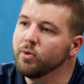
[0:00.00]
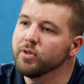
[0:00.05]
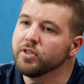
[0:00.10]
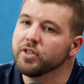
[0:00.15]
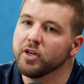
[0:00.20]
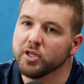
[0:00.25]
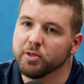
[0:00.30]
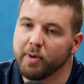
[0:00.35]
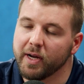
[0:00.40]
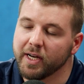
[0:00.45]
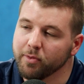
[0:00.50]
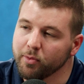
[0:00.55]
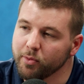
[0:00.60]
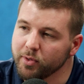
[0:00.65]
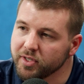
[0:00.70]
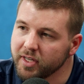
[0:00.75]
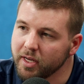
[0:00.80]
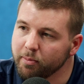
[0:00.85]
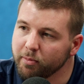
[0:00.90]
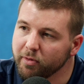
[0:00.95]
Which goes back to what
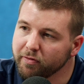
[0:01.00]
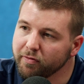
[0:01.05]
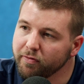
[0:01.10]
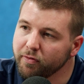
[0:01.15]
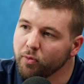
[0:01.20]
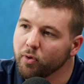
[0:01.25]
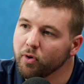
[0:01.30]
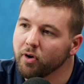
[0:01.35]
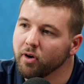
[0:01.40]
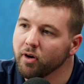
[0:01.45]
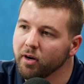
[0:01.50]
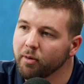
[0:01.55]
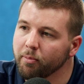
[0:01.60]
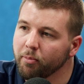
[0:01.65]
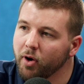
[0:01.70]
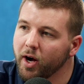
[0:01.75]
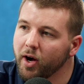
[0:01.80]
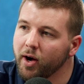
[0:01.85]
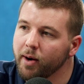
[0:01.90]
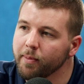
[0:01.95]
we said before on a
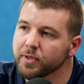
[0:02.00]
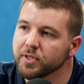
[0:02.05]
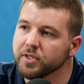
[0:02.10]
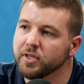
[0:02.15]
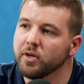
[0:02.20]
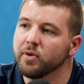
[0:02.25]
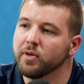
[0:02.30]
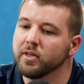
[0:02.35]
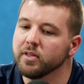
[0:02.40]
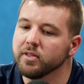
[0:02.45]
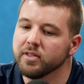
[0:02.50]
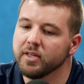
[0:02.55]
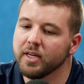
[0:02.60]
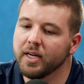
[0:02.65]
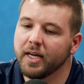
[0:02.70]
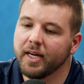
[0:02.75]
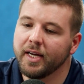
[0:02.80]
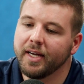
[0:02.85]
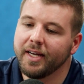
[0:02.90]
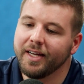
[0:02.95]
prior episode, is
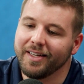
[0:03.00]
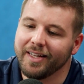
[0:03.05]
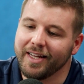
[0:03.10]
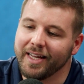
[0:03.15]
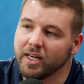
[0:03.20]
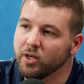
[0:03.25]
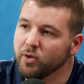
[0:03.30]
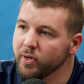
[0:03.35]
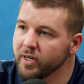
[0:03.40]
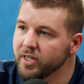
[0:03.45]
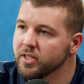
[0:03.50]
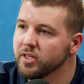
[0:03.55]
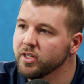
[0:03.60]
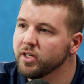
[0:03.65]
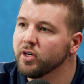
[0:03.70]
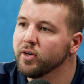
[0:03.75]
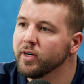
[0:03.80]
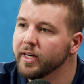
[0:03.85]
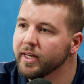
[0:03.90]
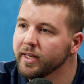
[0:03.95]

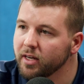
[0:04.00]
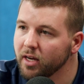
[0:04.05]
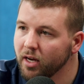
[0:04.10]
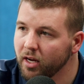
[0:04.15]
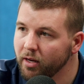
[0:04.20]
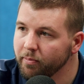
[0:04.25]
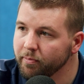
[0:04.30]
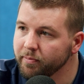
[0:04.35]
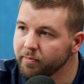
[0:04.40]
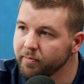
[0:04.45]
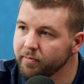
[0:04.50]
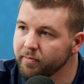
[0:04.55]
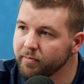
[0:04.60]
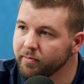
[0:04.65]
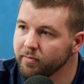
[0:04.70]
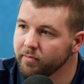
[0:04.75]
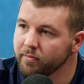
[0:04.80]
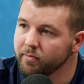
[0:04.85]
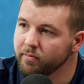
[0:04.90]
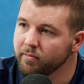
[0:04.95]
increasing your income
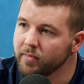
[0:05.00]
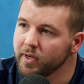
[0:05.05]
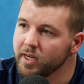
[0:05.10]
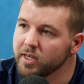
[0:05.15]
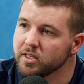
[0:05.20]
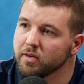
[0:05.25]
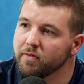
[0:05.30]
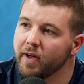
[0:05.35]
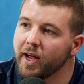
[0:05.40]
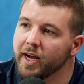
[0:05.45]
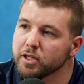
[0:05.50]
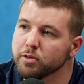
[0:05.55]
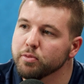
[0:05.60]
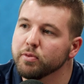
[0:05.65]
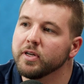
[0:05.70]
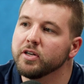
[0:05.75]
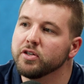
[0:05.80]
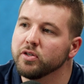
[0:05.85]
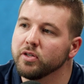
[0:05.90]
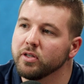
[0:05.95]
is of
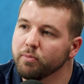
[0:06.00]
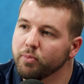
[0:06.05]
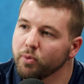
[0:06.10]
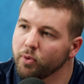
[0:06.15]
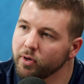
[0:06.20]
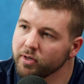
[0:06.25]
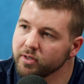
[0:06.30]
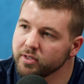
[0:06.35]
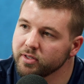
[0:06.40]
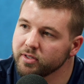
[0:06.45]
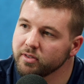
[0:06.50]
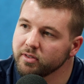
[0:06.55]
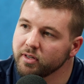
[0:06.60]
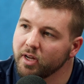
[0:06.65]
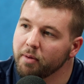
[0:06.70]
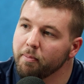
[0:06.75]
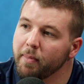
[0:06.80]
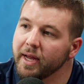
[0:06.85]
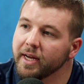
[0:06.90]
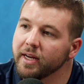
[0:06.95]
exponential importance,
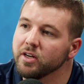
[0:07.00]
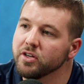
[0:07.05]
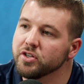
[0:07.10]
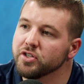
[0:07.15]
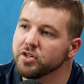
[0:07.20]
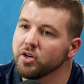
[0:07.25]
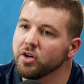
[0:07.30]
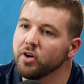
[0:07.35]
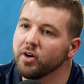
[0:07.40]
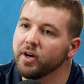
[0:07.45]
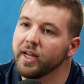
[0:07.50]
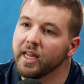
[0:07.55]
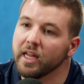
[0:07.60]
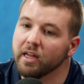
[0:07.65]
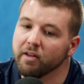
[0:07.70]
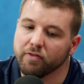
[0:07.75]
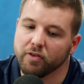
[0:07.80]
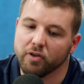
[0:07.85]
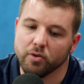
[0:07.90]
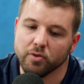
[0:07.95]
and making sure
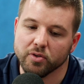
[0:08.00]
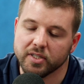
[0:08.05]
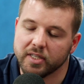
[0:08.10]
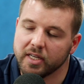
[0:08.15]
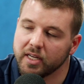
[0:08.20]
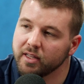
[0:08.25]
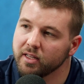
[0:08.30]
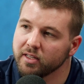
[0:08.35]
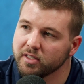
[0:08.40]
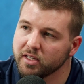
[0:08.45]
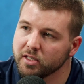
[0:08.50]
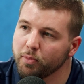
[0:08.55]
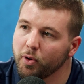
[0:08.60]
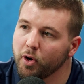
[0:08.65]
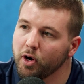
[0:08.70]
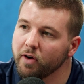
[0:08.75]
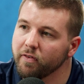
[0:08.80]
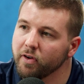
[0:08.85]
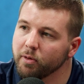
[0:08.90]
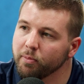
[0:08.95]
if you see this as
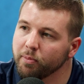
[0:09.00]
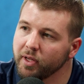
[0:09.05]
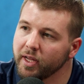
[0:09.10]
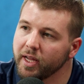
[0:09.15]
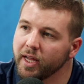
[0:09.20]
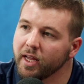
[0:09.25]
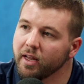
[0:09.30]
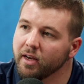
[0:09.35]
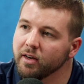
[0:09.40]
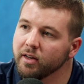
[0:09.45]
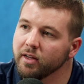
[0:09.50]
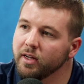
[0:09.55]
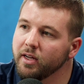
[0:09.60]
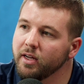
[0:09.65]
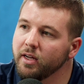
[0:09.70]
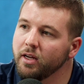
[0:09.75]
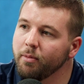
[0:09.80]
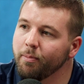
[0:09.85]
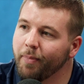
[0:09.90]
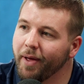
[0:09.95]
part of your plan,
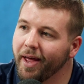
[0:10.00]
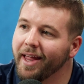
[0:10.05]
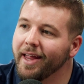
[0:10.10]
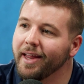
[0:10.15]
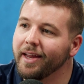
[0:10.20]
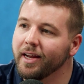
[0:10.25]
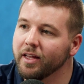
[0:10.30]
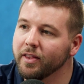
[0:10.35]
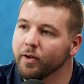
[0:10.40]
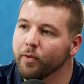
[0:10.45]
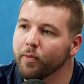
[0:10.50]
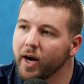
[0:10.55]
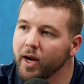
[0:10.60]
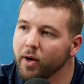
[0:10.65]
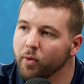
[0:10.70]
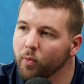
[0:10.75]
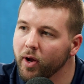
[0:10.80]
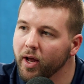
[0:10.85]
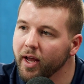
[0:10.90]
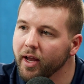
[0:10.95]
paying in the
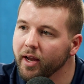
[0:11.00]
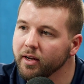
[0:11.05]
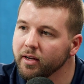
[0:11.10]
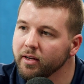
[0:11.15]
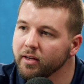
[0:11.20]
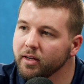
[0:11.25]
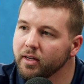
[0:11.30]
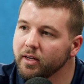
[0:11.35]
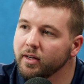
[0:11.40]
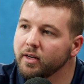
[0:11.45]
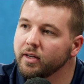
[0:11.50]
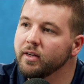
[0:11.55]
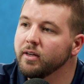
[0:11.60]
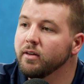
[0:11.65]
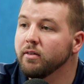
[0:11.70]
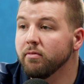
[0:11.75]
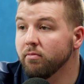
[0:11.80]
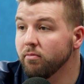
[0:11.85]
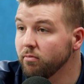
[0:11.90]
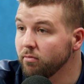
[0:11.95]
right way
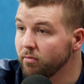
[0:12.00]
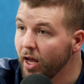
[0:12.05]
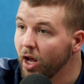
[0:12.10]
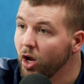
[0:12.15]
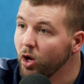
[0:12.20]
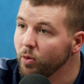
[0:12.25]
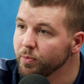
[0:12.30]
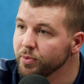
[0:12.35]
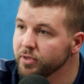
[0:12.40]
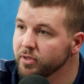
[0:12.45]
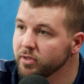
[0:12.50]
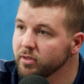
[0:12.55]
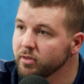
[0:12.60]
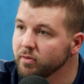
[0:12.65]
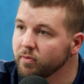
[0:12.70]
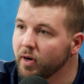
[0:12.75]
helps,